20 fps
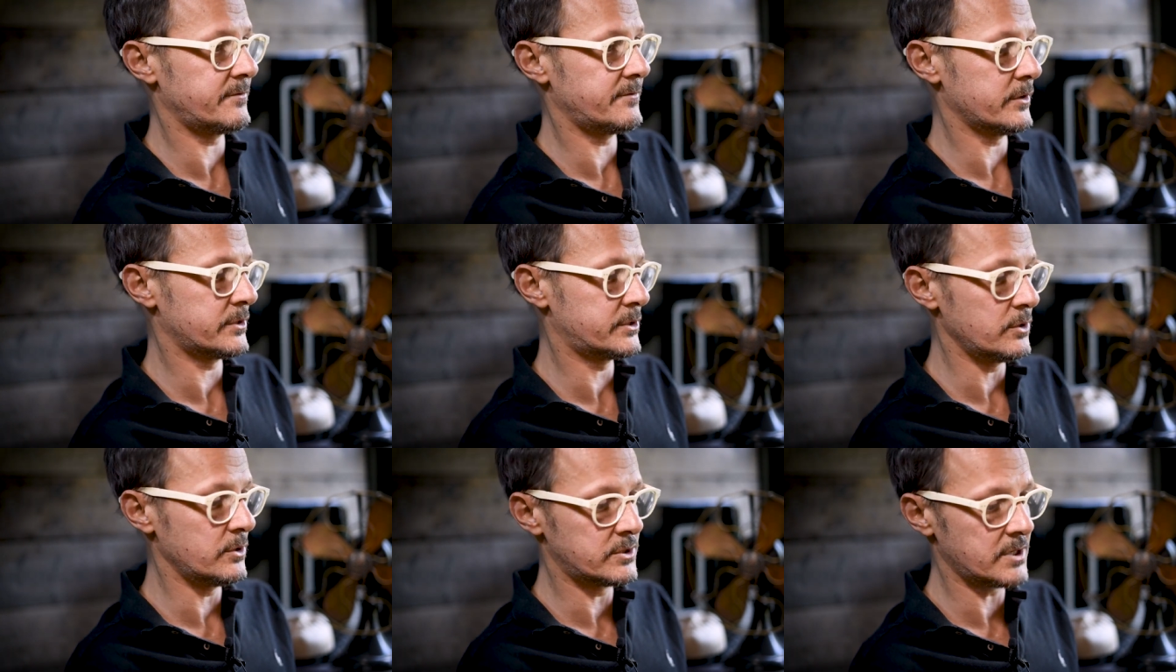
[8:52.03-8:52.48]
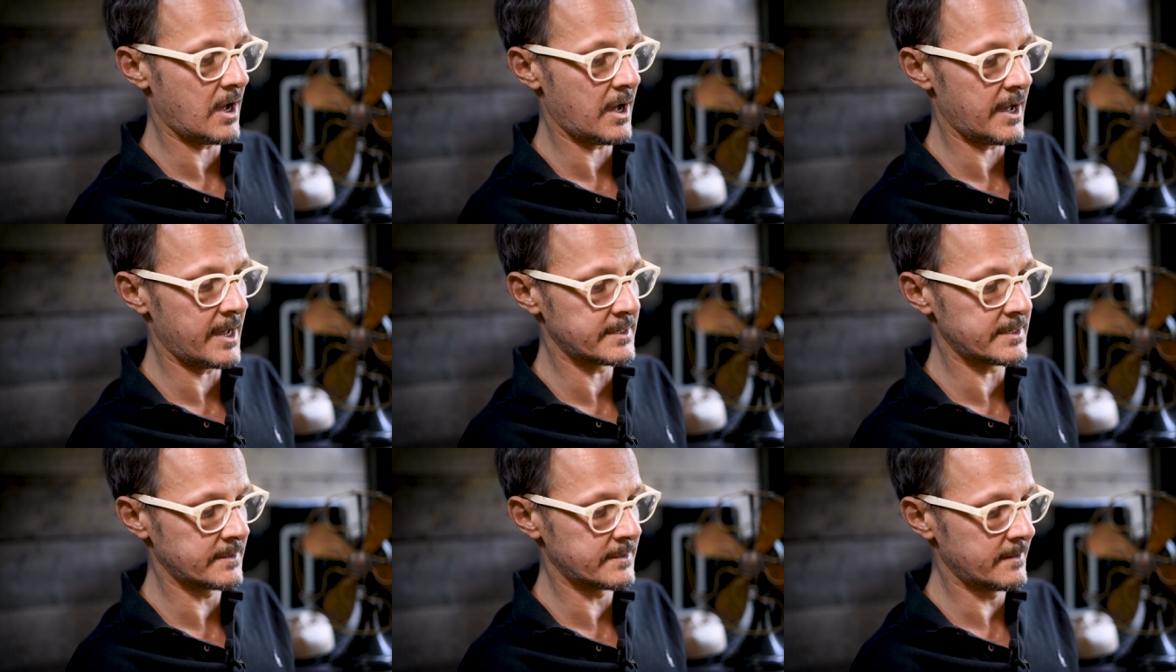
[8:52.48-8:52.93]
if you're too
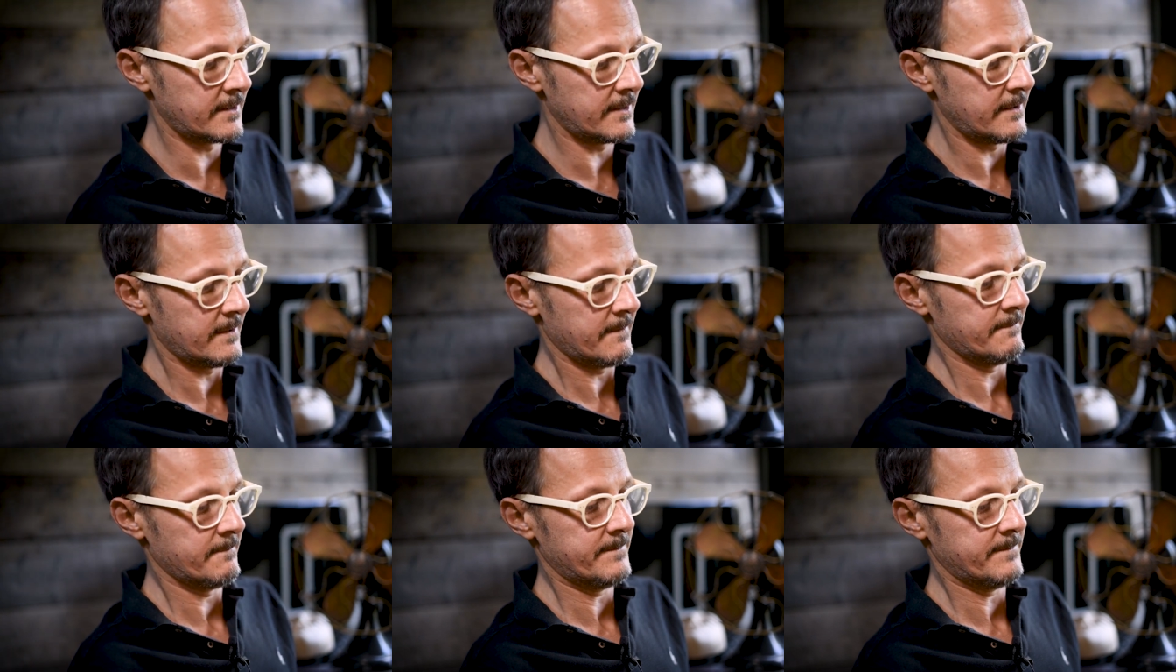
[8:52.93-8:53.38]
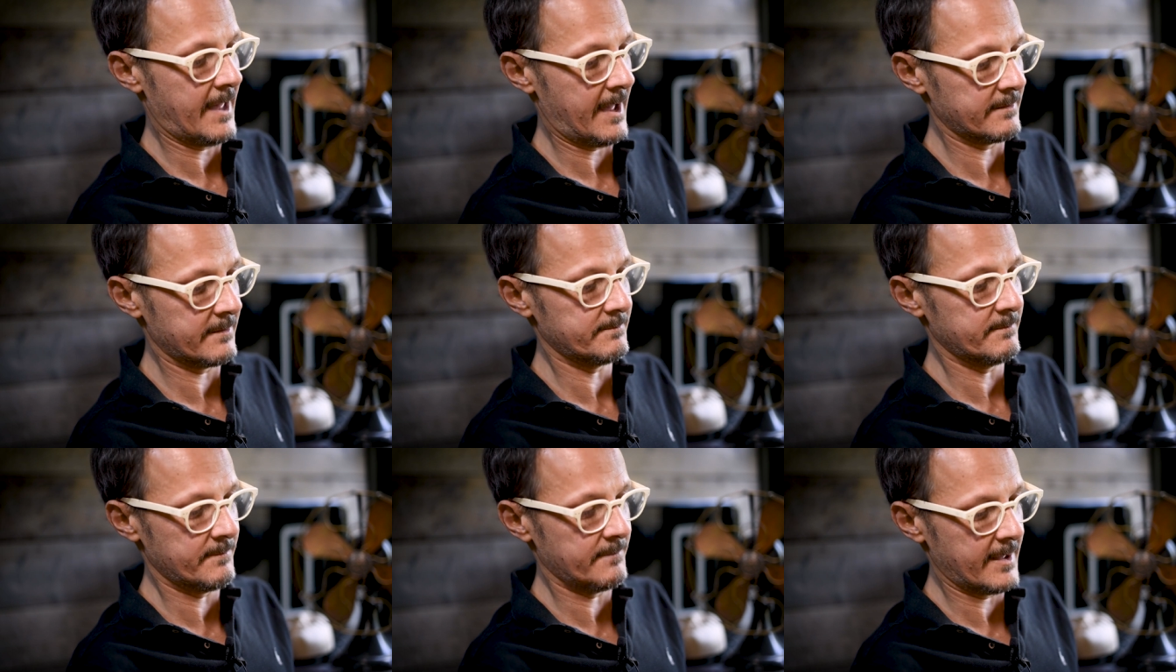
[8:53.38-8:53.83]
tired,
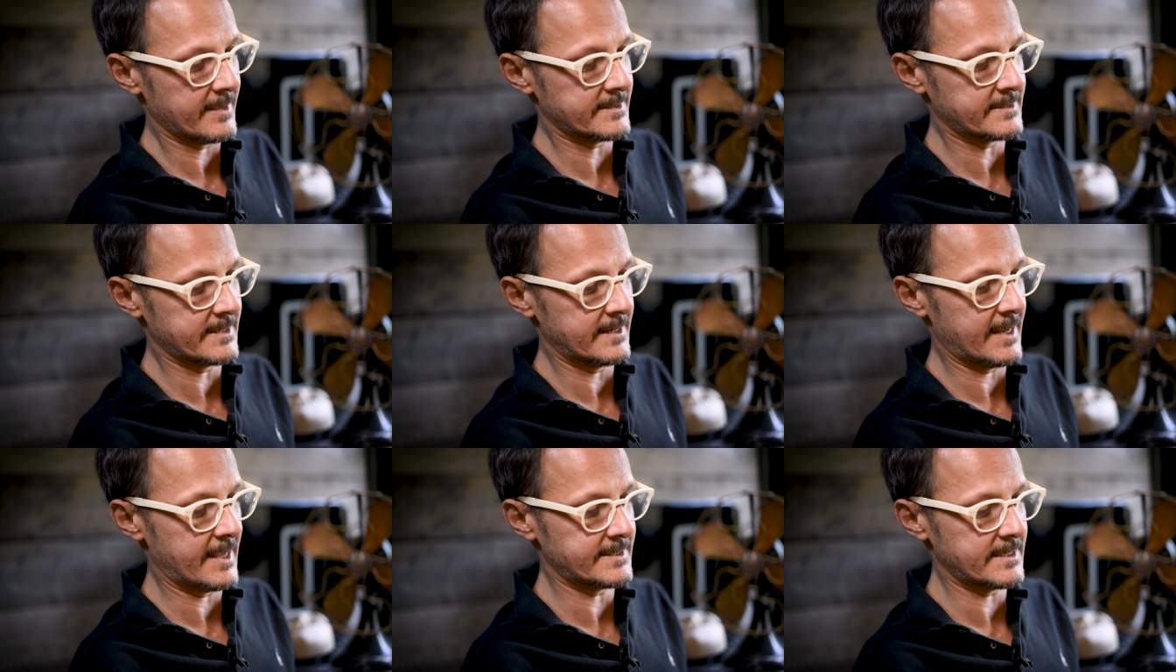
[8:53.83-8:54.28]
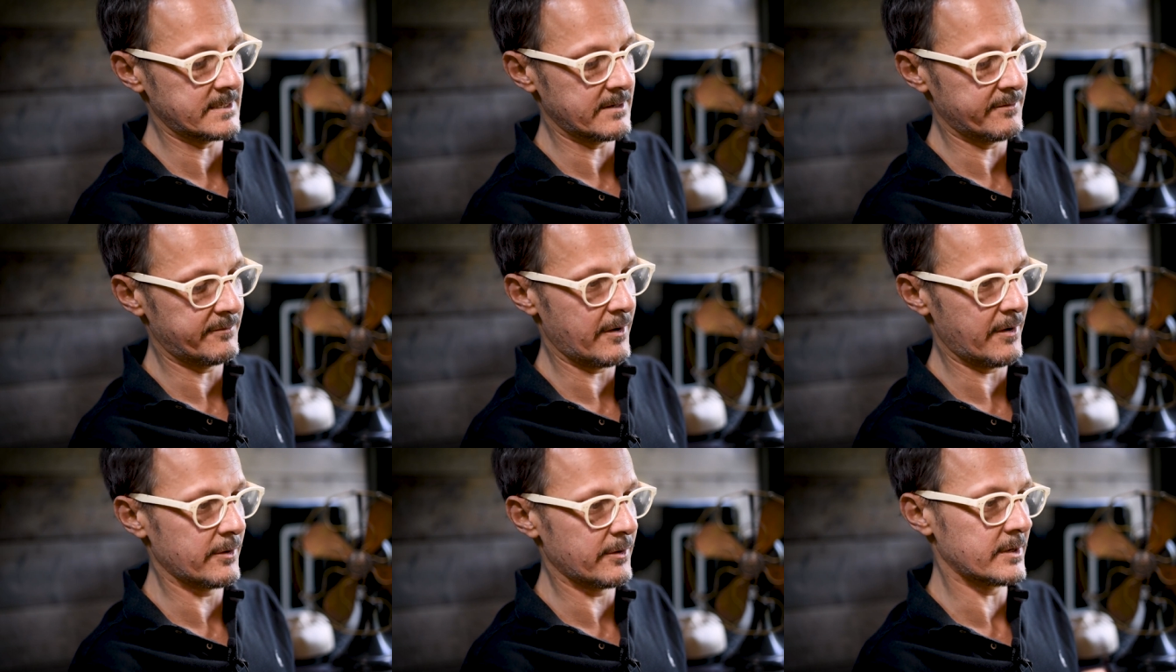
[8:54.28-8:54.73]
that makes it less easy to
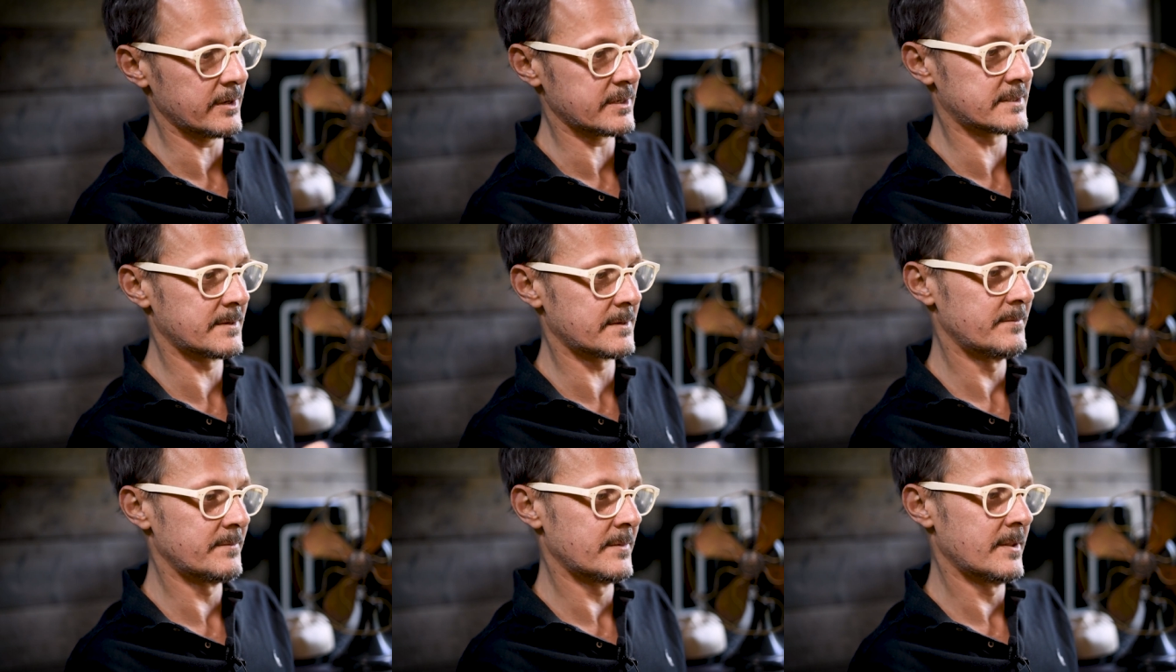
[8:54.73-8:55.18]
focus.